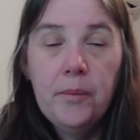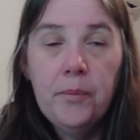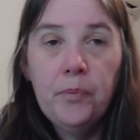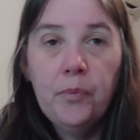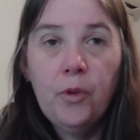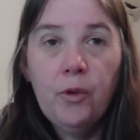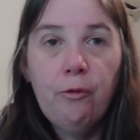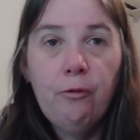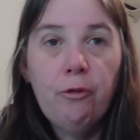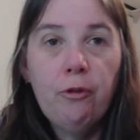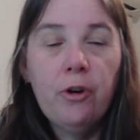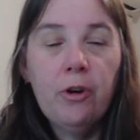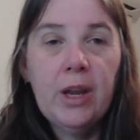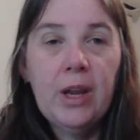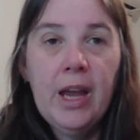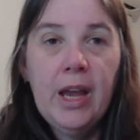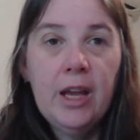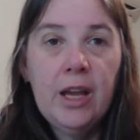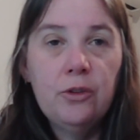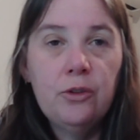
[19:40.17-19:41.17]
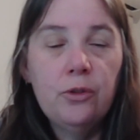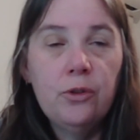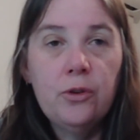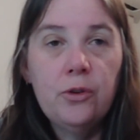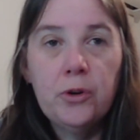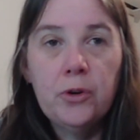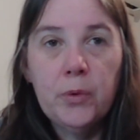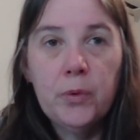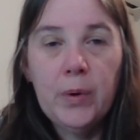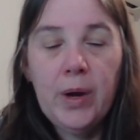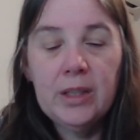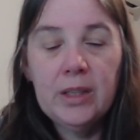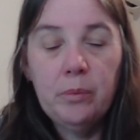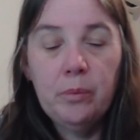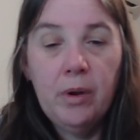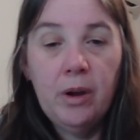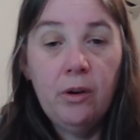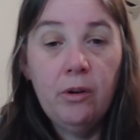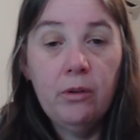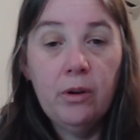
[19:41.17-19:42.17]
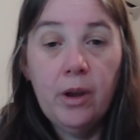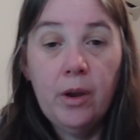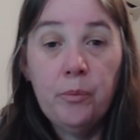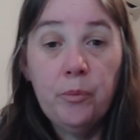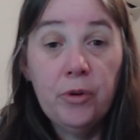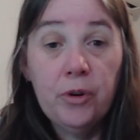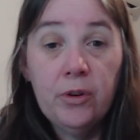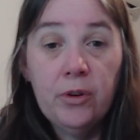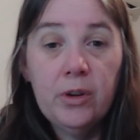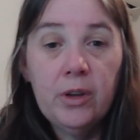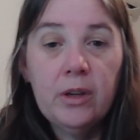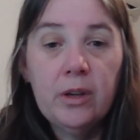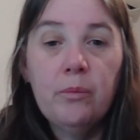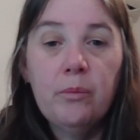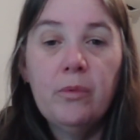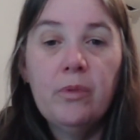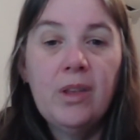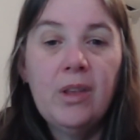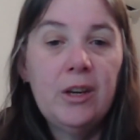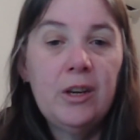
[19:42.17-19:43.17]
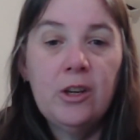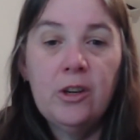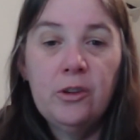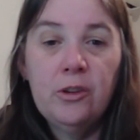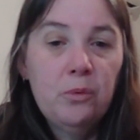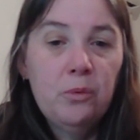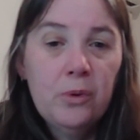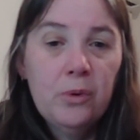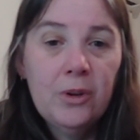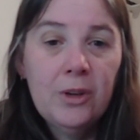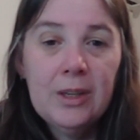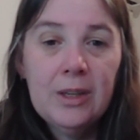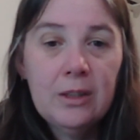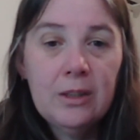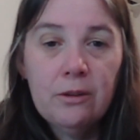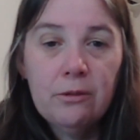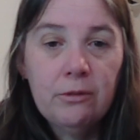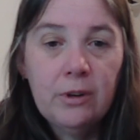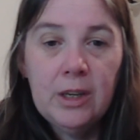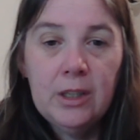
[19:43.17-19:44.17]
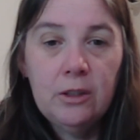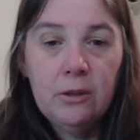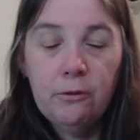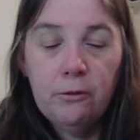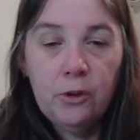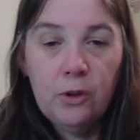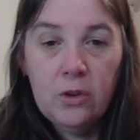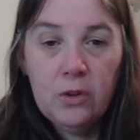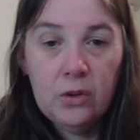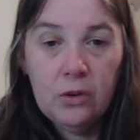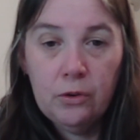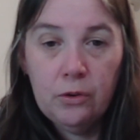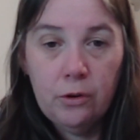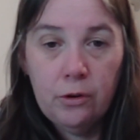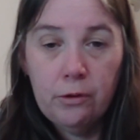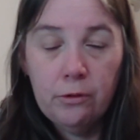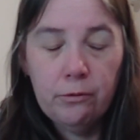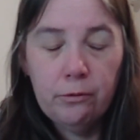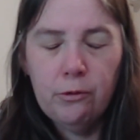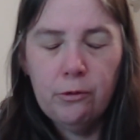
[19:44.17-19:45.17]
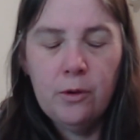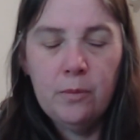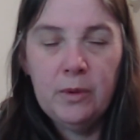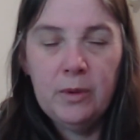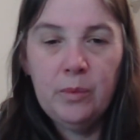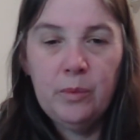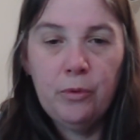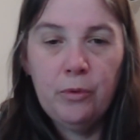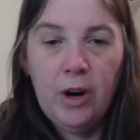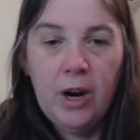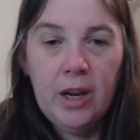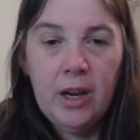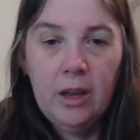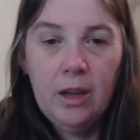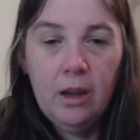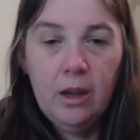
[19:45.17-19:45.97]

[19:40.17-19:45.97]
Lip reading: for a candle or a wax melt are brilliant, they don't work as a reed diffuser or a room spray.